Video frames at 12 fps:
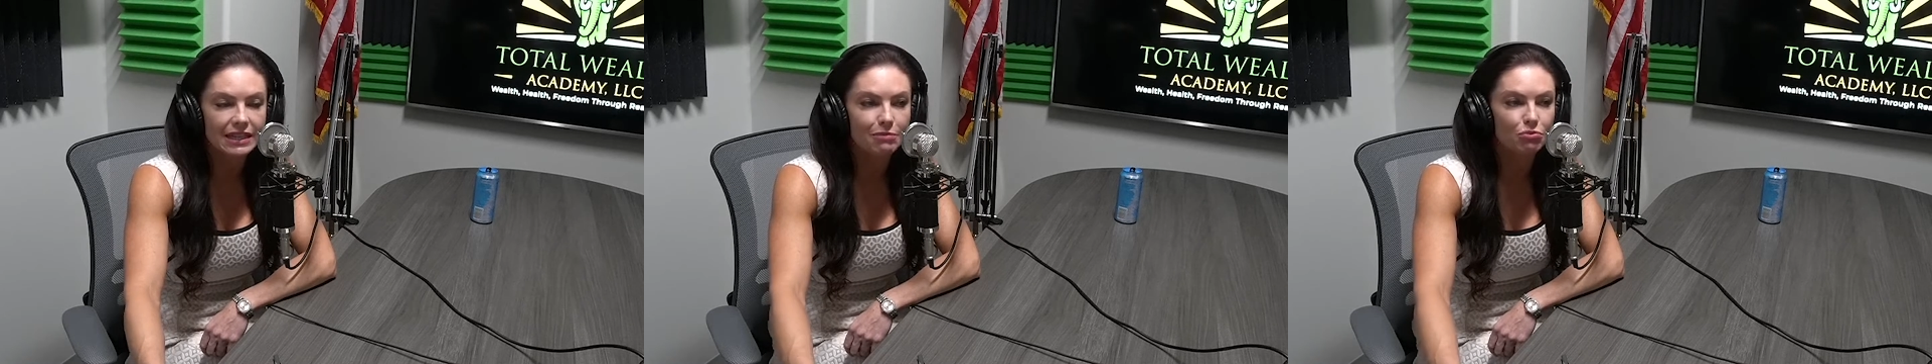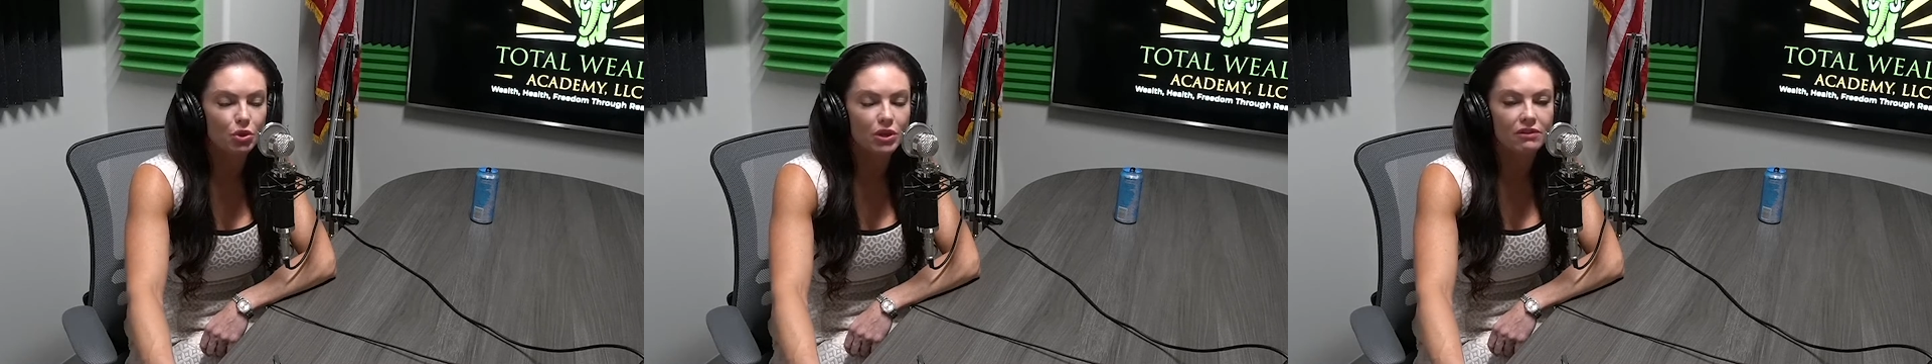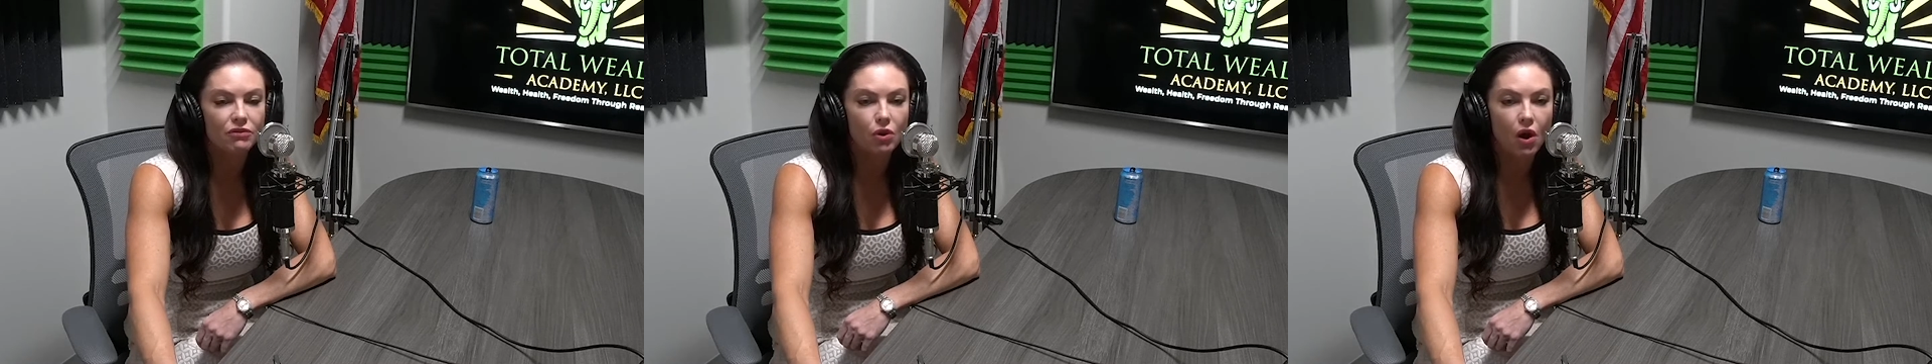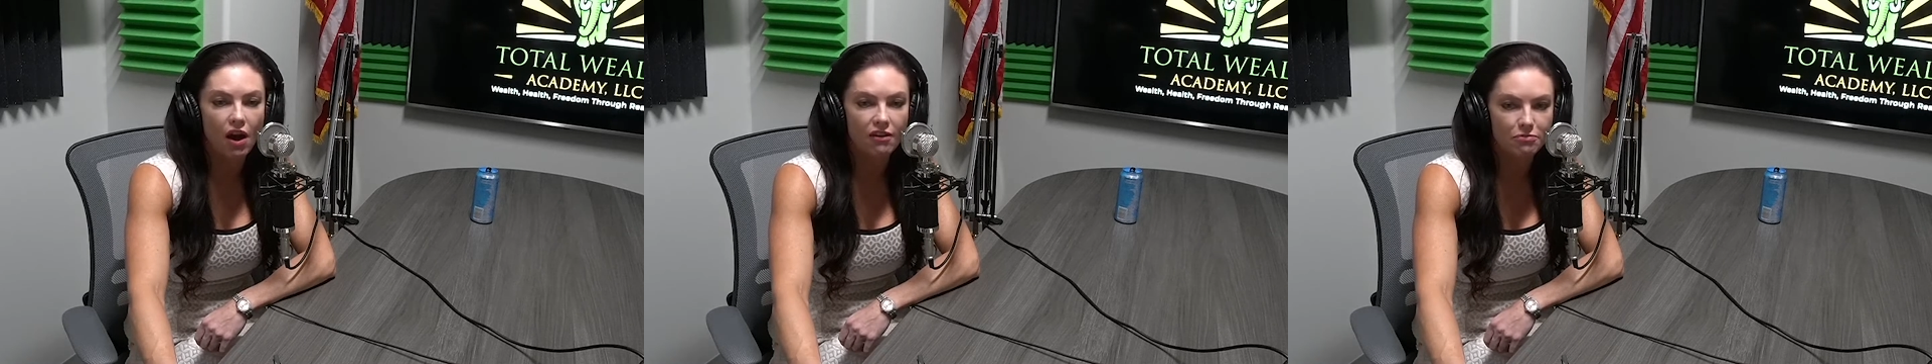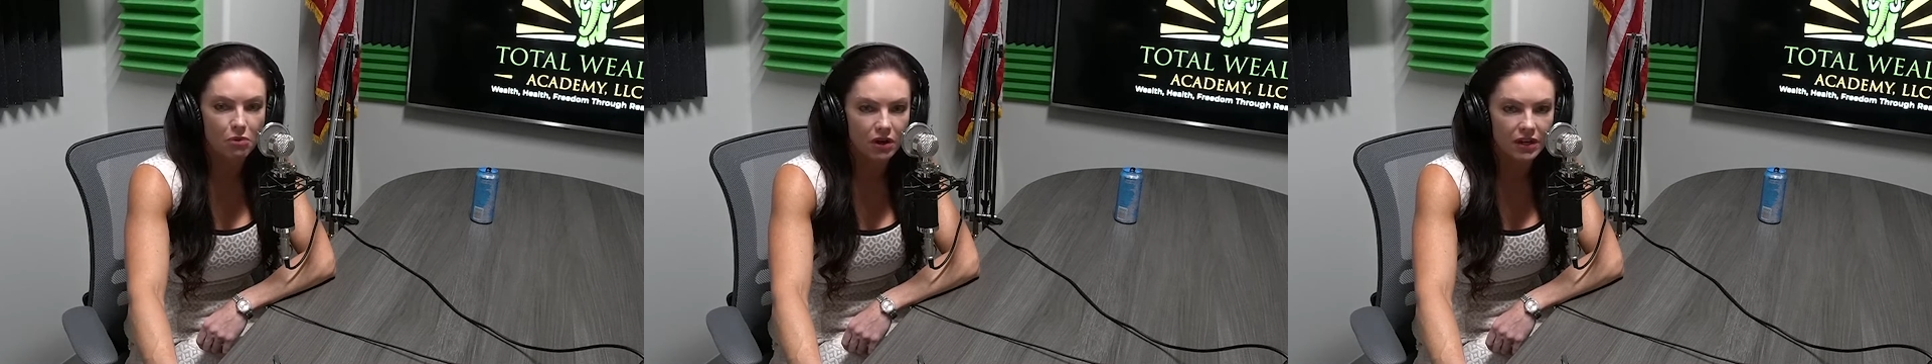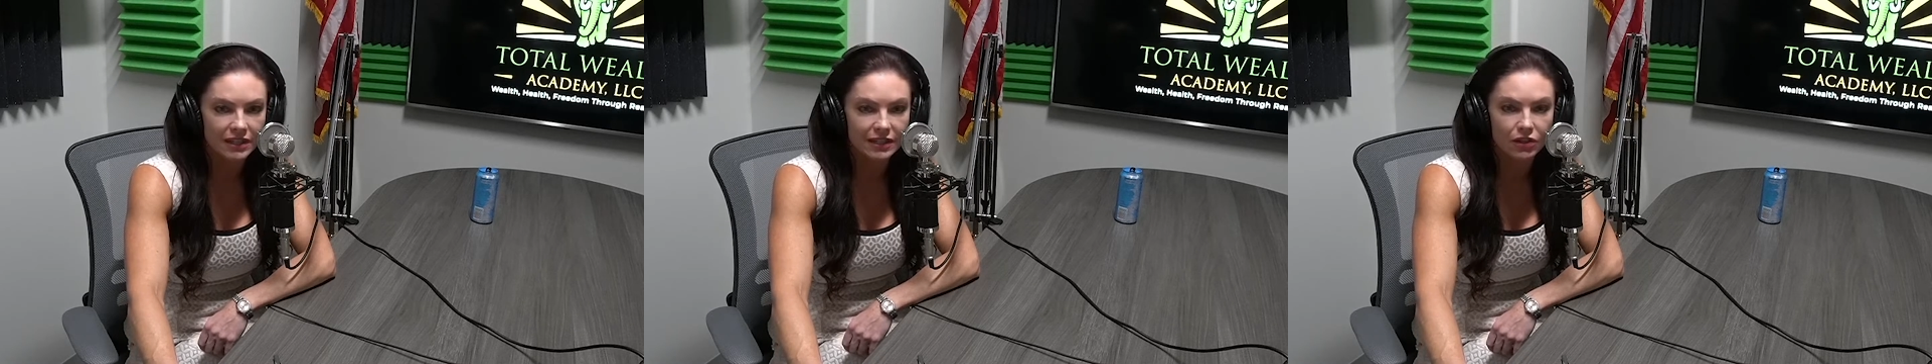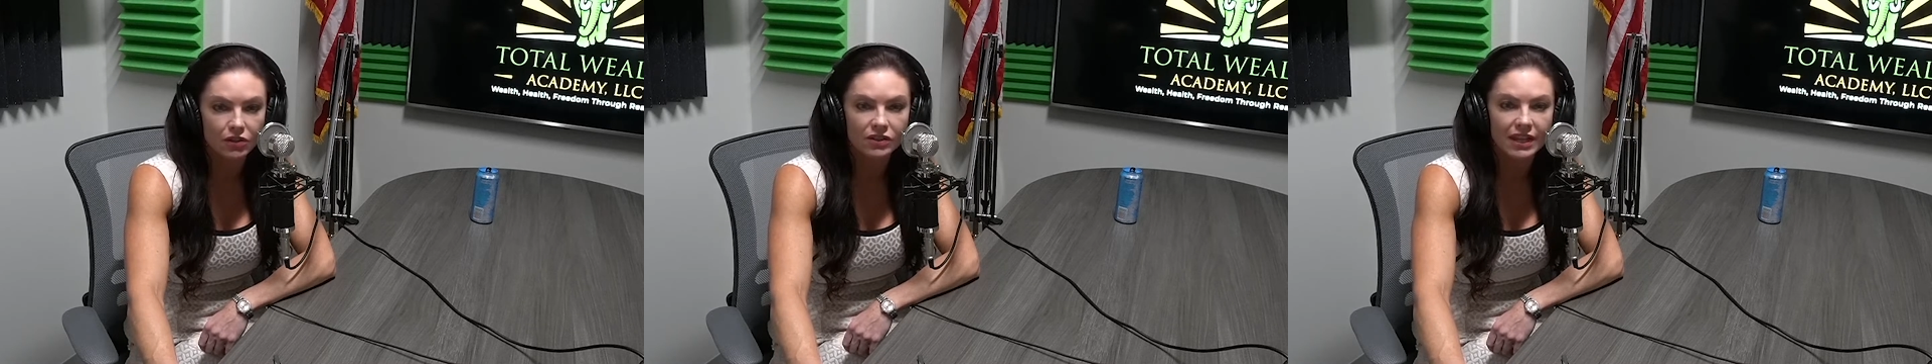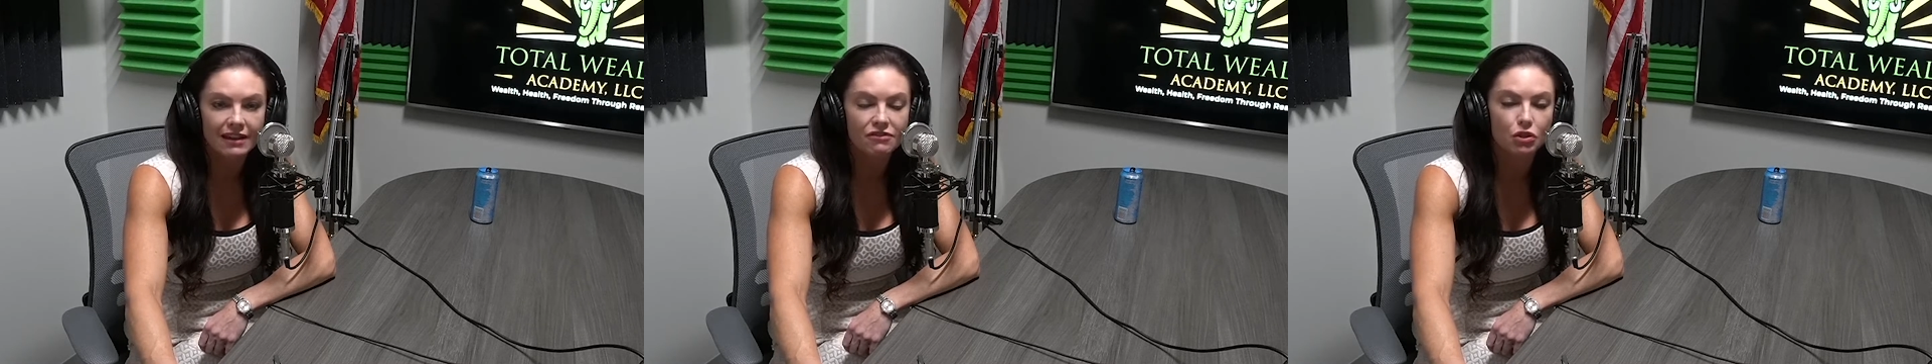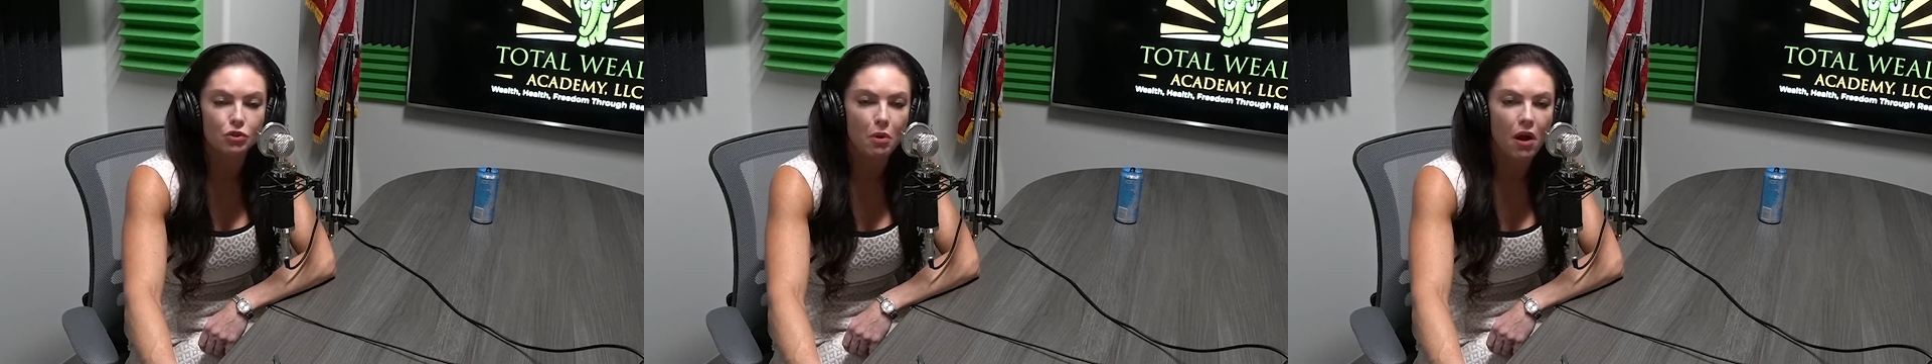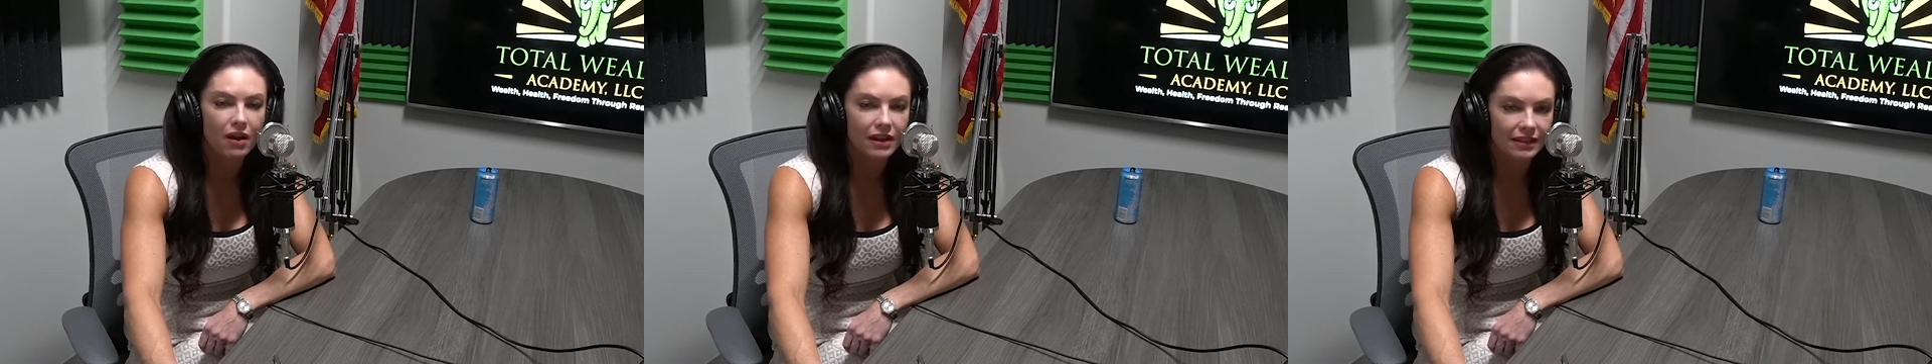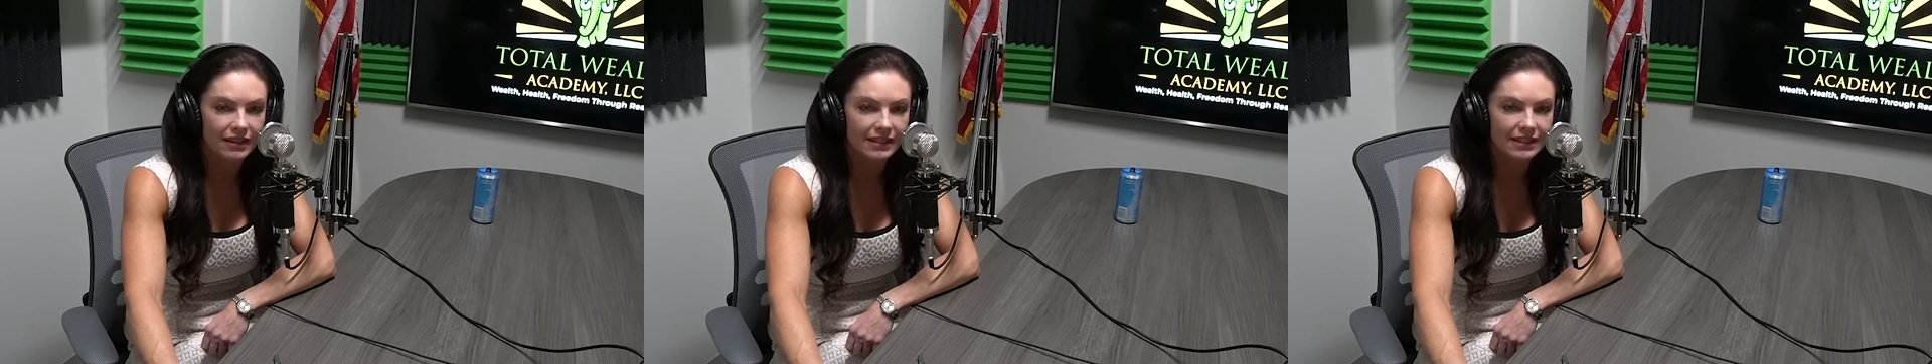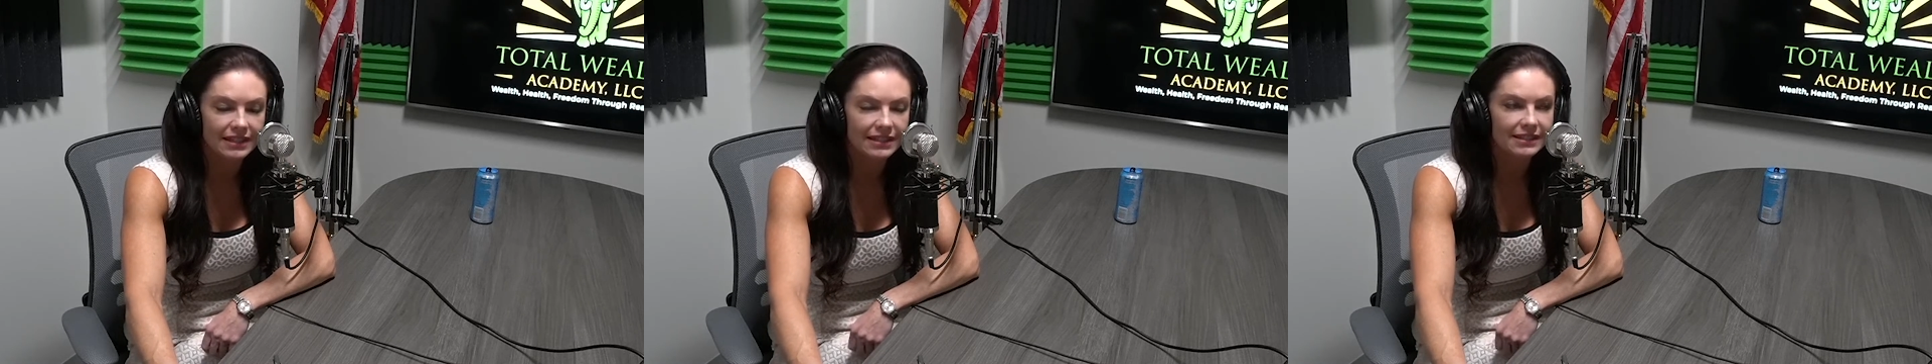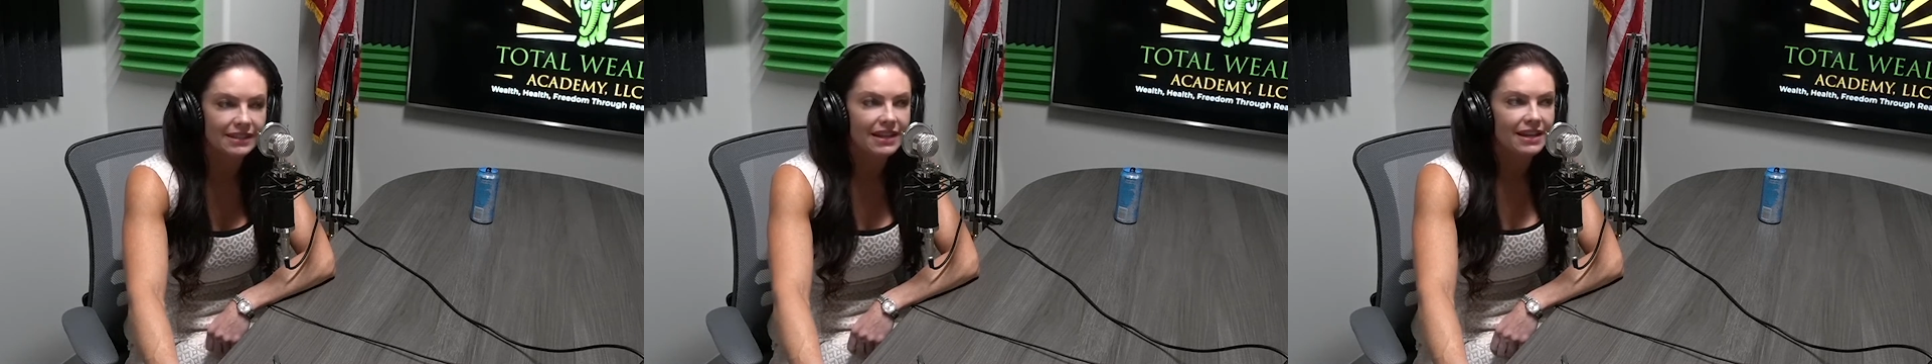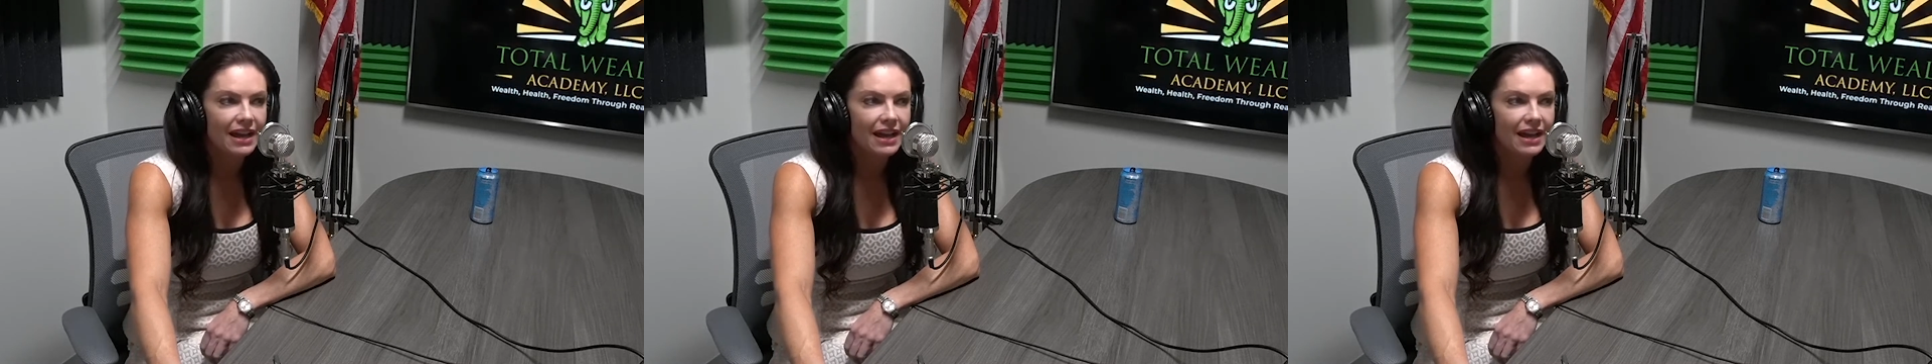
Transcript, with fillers: I'm looking for off market deals, kind of those pocket listings.